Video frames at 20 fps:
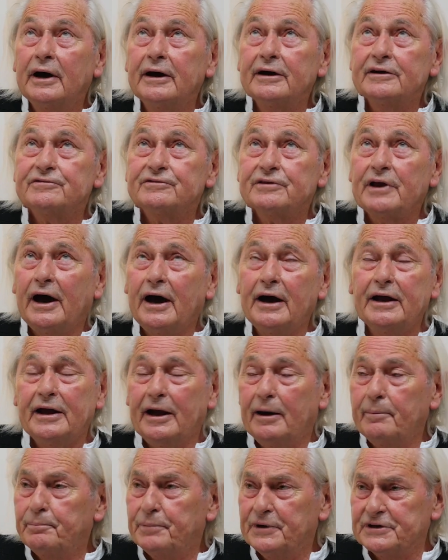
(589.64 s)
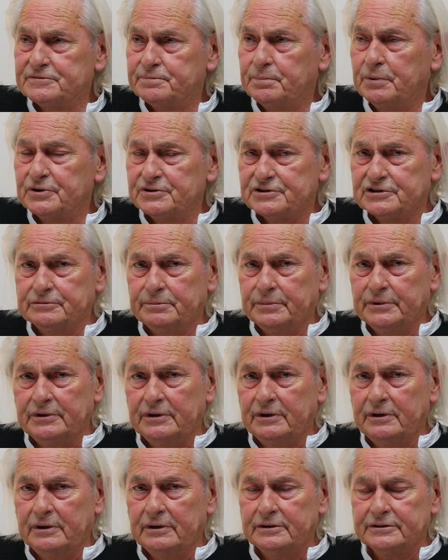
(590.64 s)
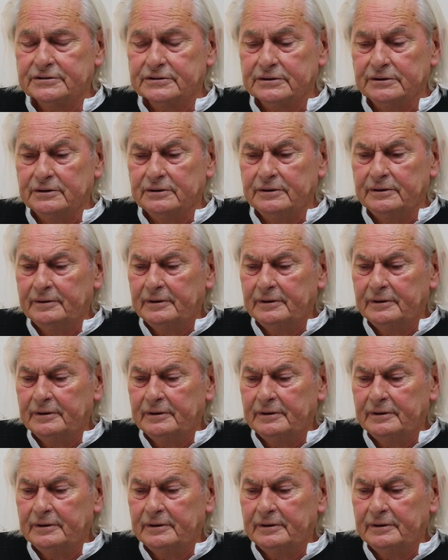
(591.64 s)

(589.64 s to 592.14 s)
as high up as possible. So